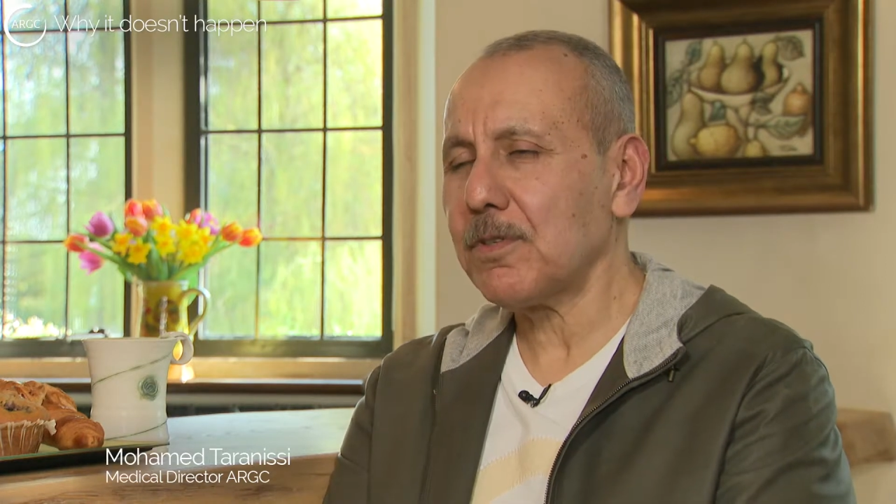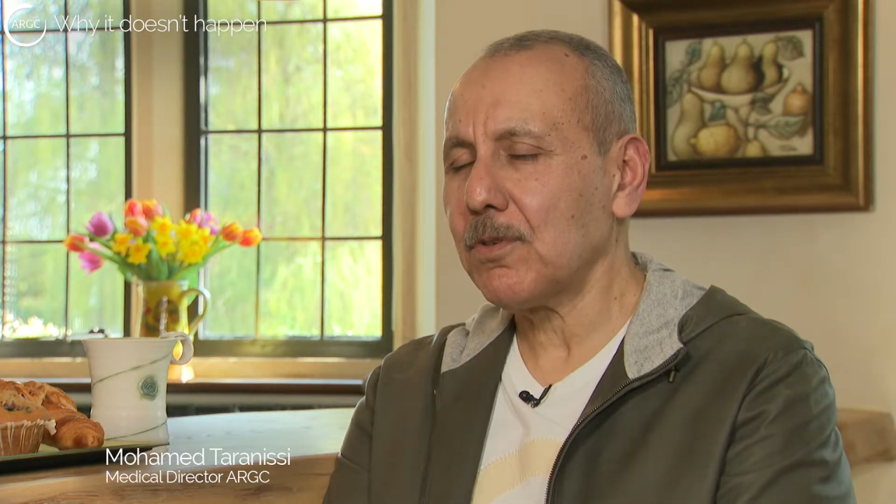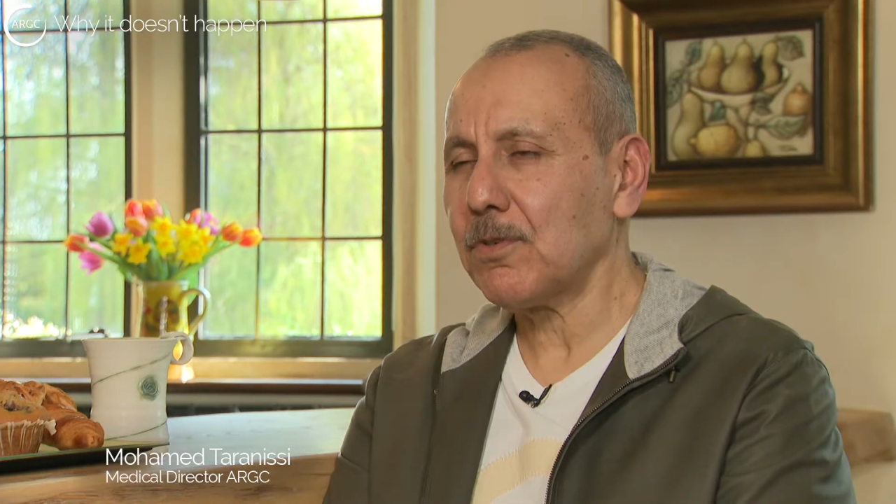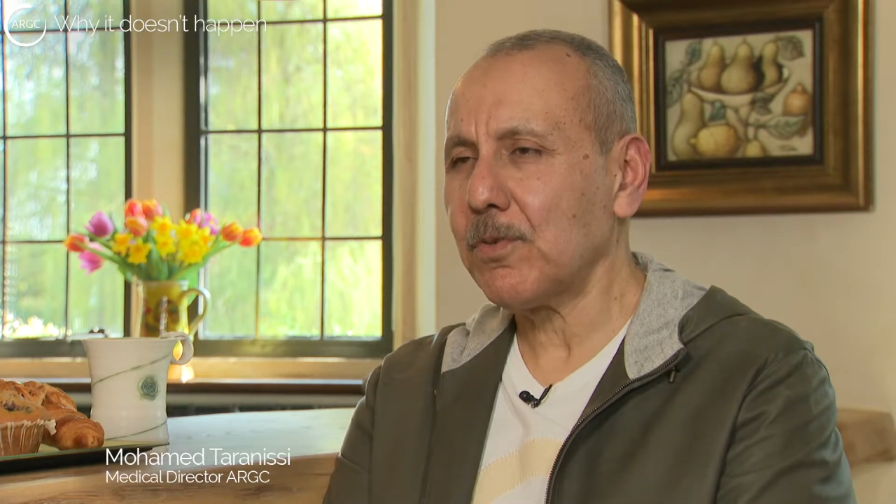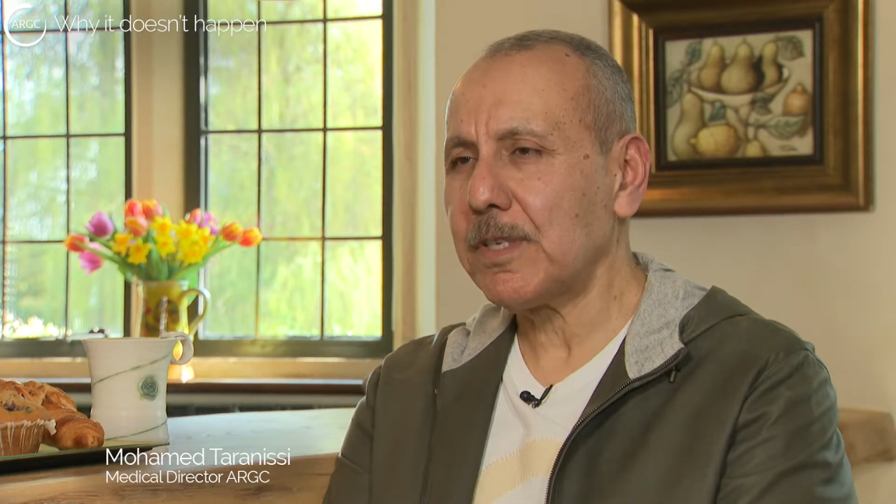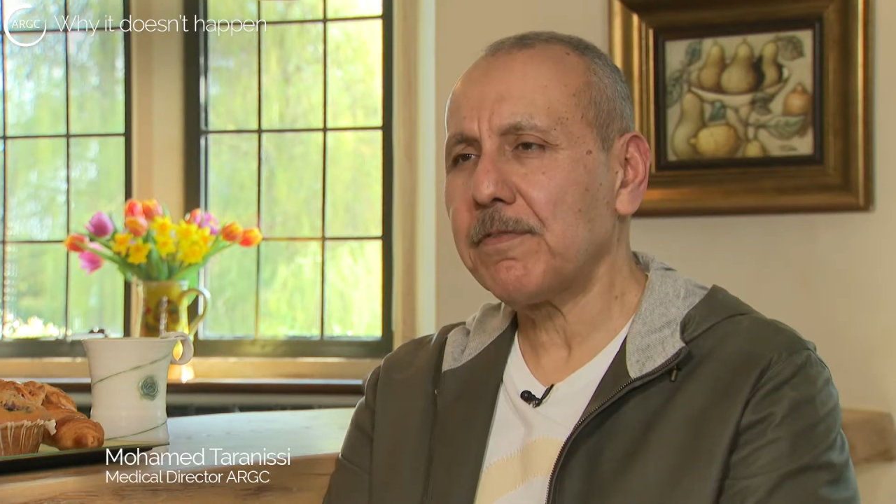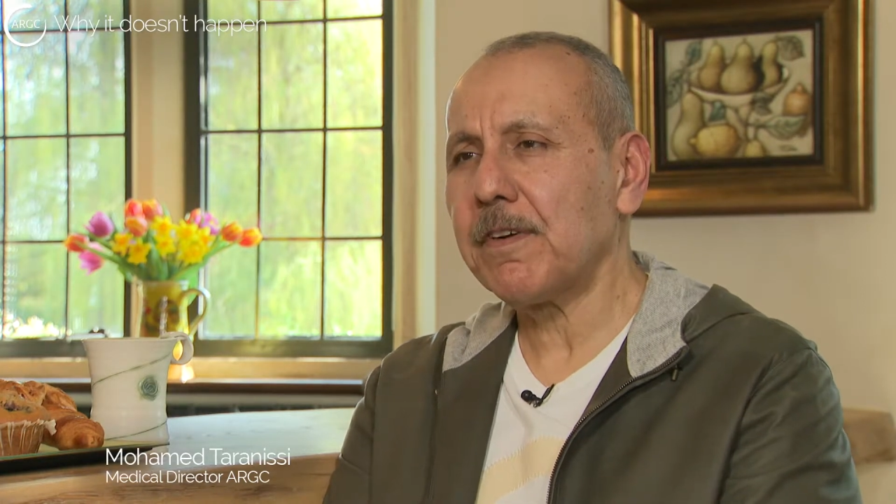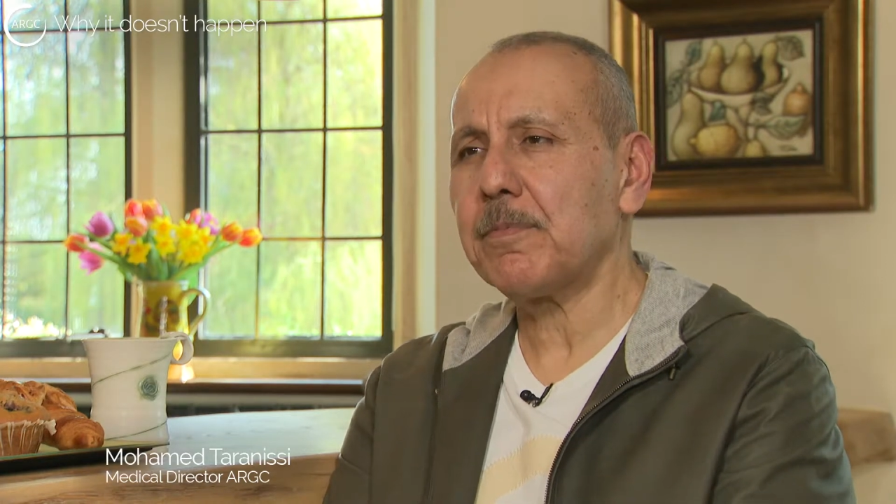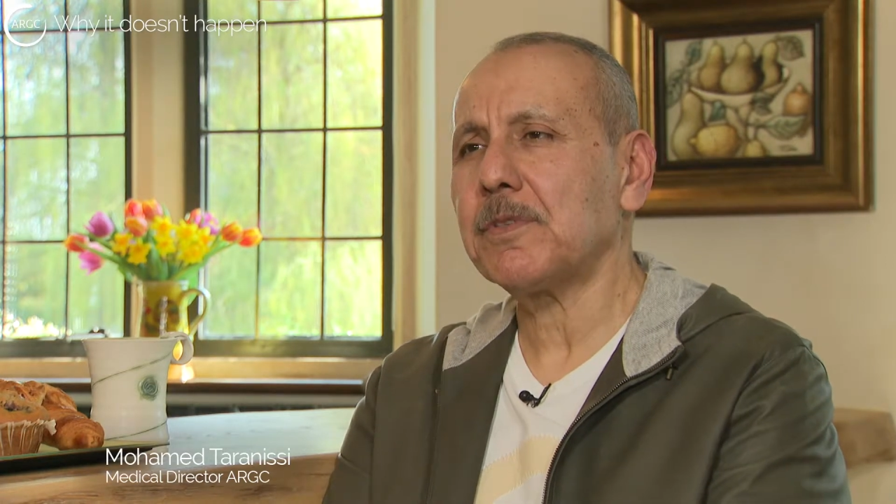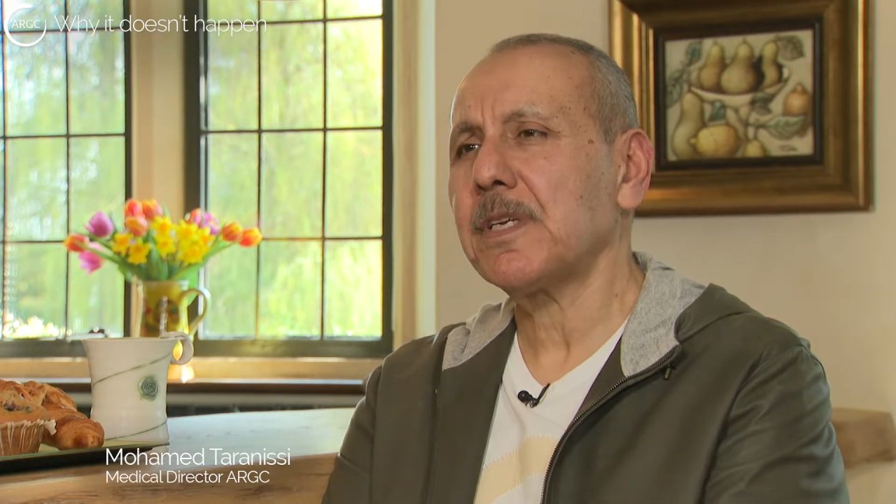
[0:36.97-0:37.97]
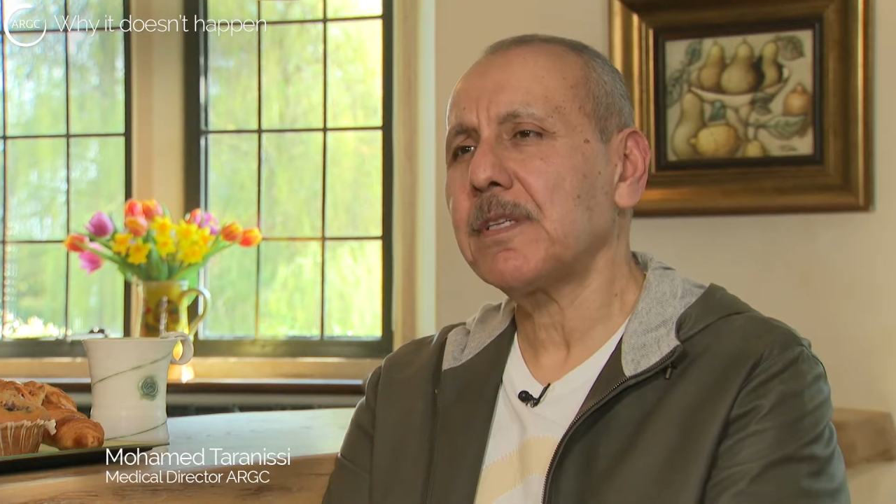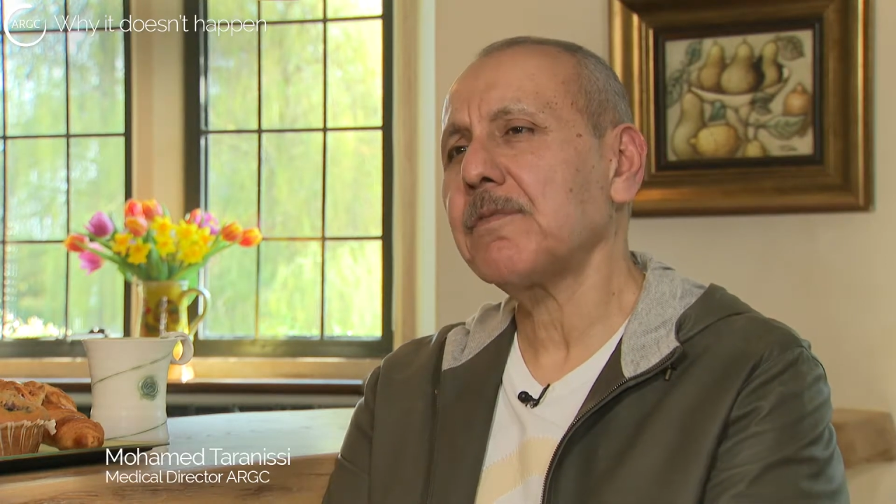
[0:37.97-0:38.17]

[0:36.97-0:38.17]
So 25%